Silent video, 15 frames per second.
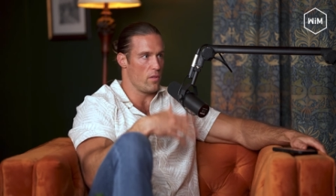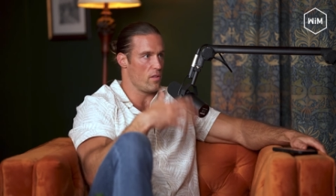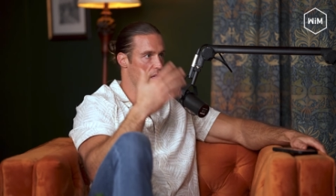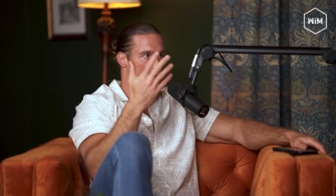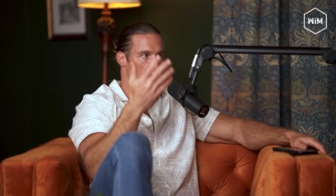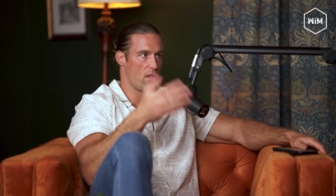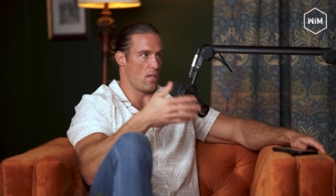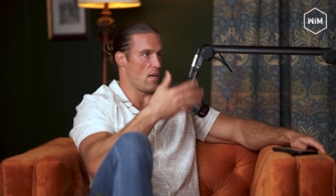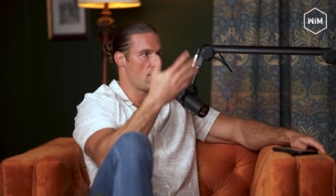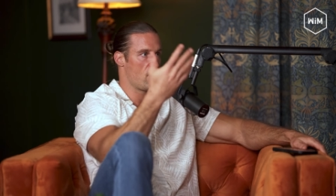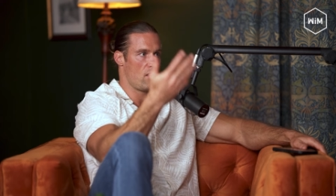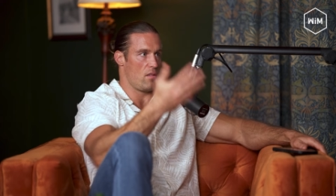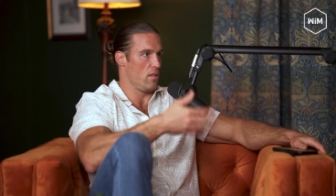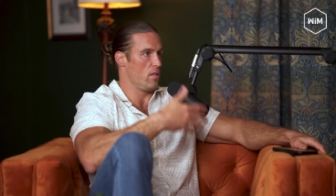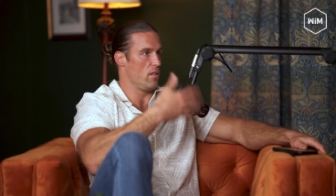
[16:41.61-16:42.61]
We just have to
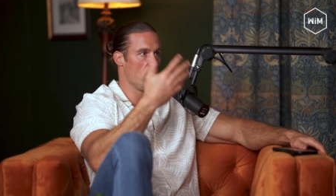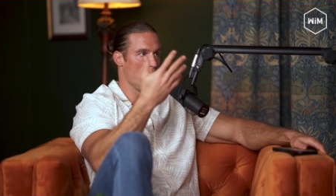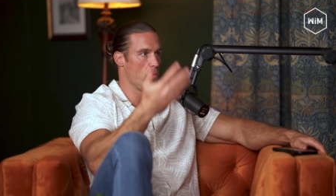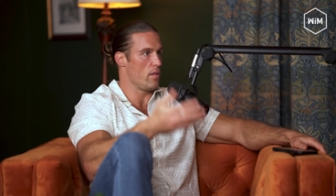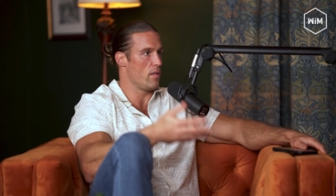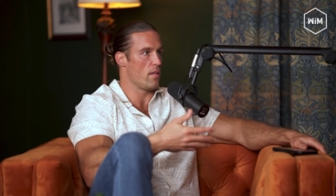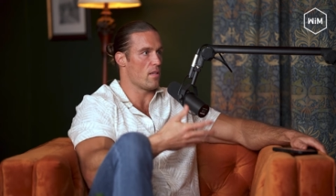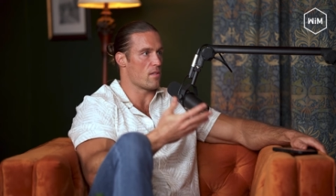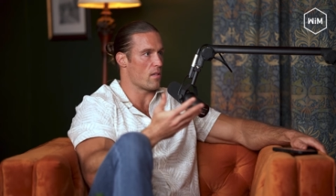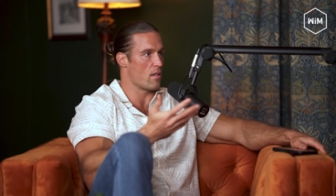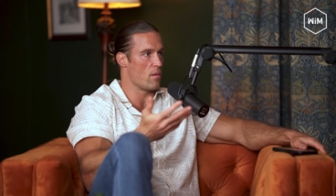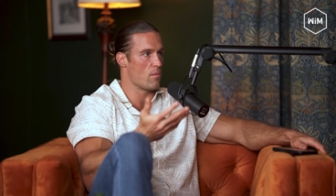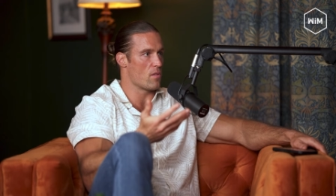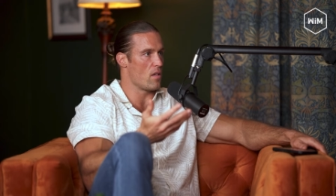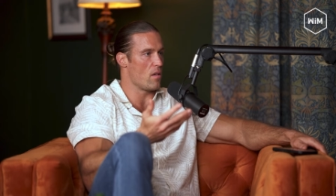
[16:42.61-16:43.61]
constantly deal with it as it
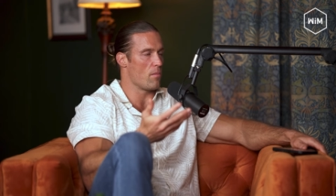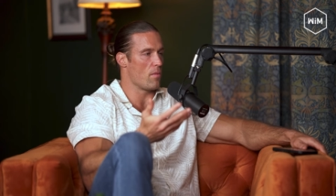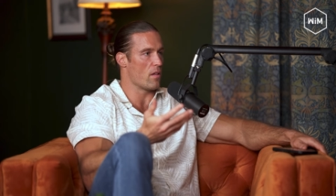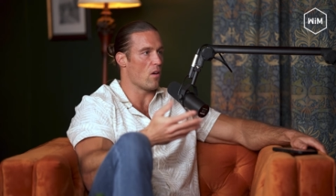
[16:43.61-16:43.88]
comes up?